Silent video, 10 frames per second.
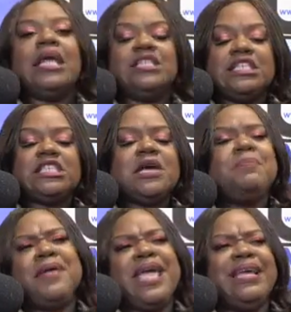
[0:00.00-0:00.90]
just
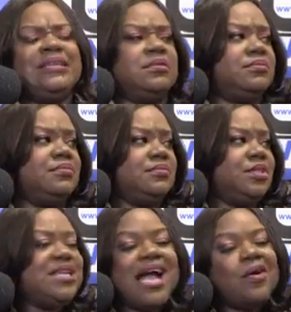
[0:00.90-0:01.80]
compete.
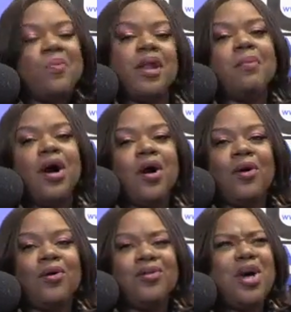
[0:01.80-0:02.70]
You're not going to win them
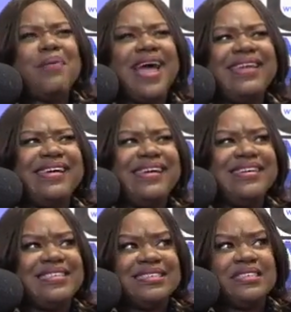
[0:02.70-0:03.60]
all. Nobody
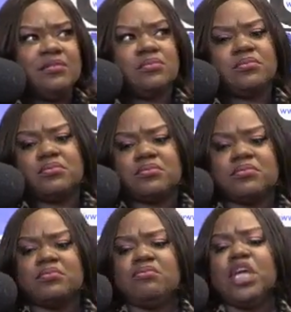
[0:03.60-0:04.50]
does.
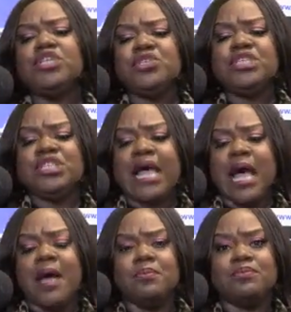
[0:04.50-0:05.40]
Do your
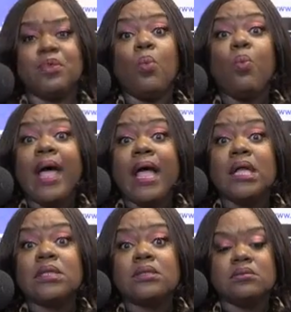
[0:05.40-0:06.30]
job
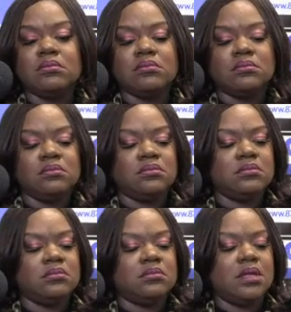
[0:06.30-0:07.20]
well.
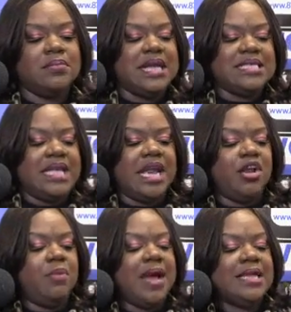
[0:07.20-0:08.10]
I'm not saying
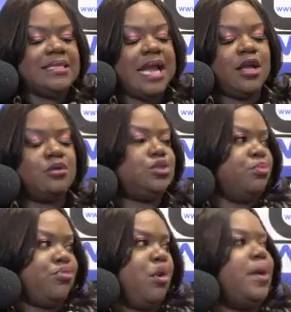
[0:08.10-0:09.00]
everybody's got to go to the
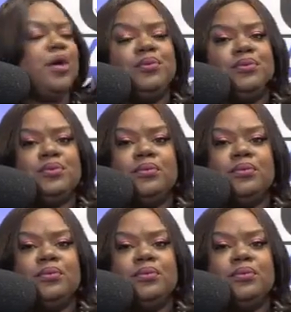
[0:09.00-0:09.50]
Pro Bowl,